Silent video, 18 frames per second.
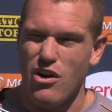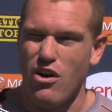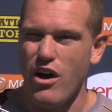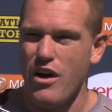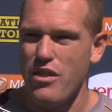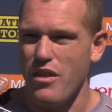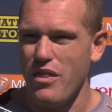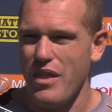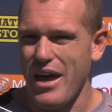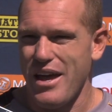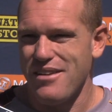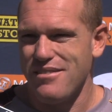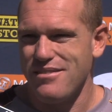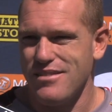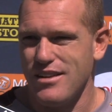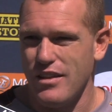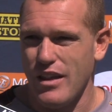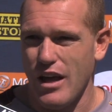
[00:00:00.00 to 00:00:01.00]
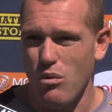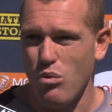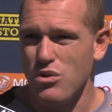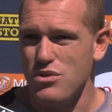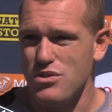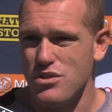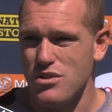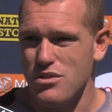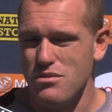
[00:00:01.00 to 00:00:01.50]
higher than that, and they
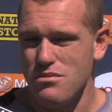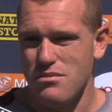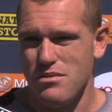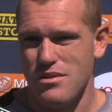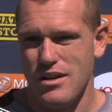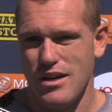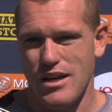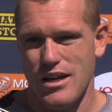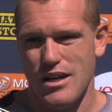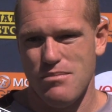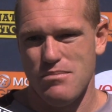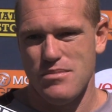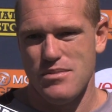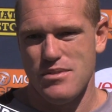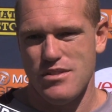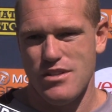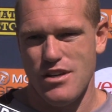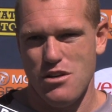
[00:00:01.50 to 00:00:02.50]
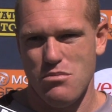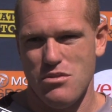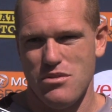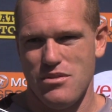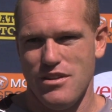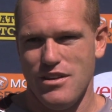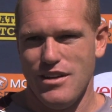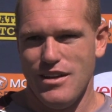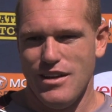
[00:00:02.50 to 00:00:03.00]
want to.
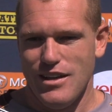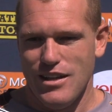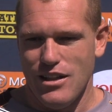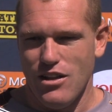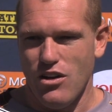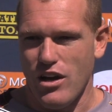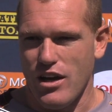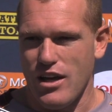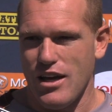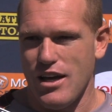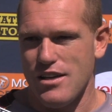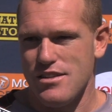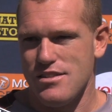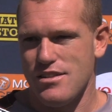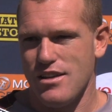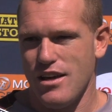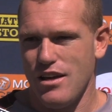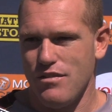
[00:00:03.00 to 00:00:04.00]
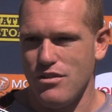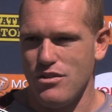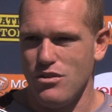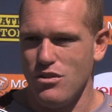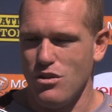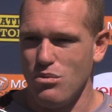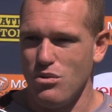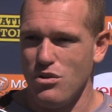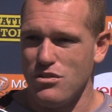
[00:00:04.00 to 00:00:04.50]
But like us, they have to
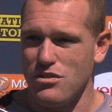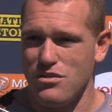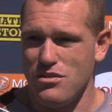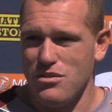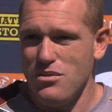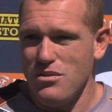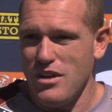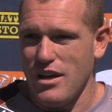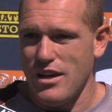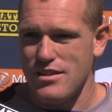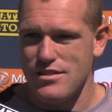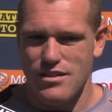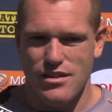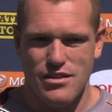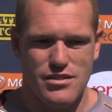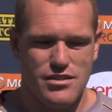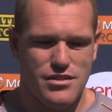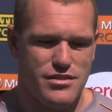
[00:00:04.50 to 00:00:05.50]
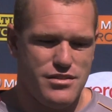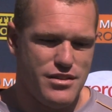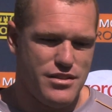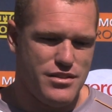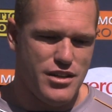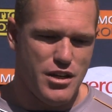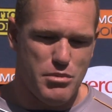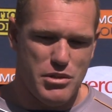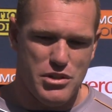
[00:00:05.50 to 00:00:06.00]
do the work to do that. So it's
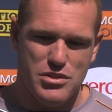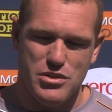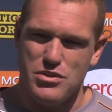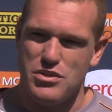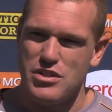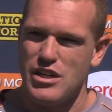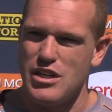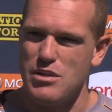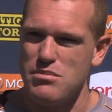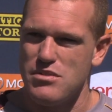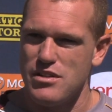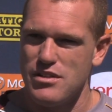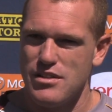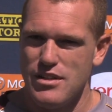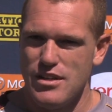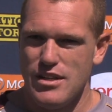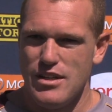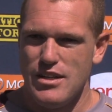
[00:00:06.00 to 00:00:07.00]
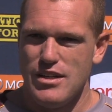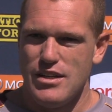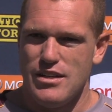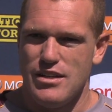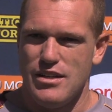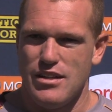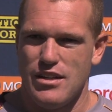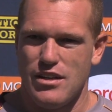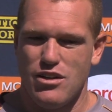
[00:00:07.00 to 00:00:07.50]
going to be two teams that,
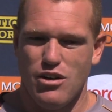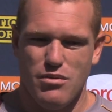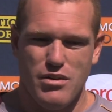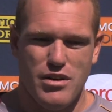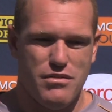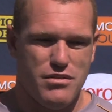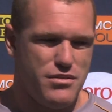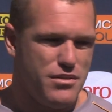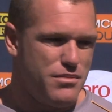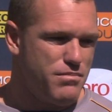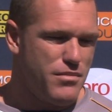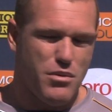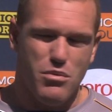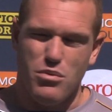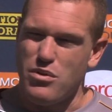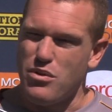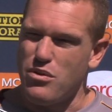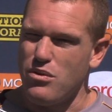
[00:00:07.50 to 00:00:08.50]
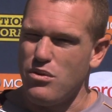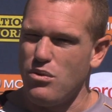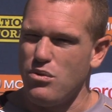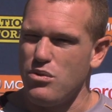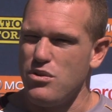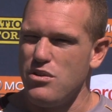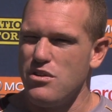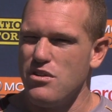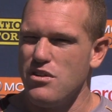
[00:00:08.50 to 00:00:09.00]
you know, I would have thought
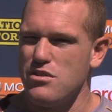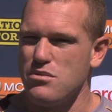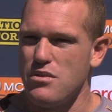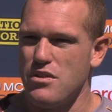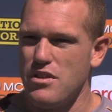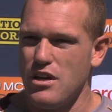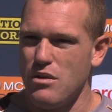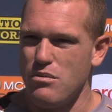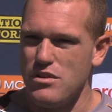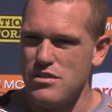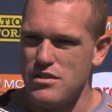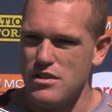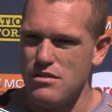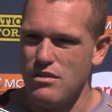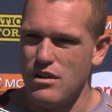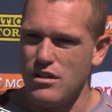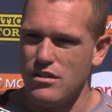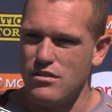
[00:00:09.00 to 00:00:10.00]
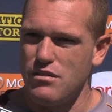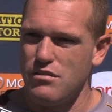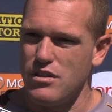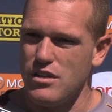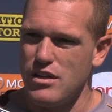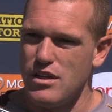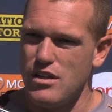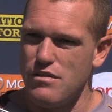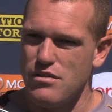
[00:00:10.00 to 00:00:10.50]
all you guys would think we sit
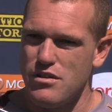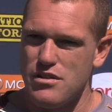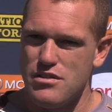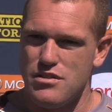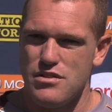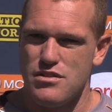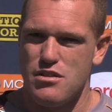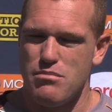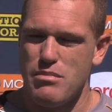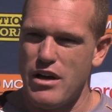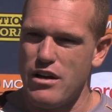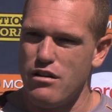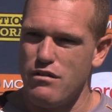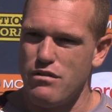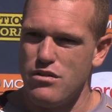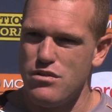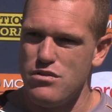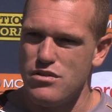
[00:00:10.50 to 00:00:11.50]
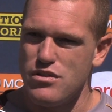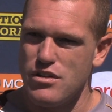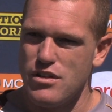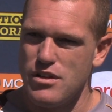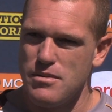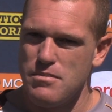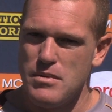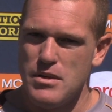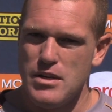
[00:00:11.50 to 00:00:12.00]
relatively even. It's just a matter of who's going
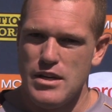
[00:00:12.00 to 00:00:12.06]
to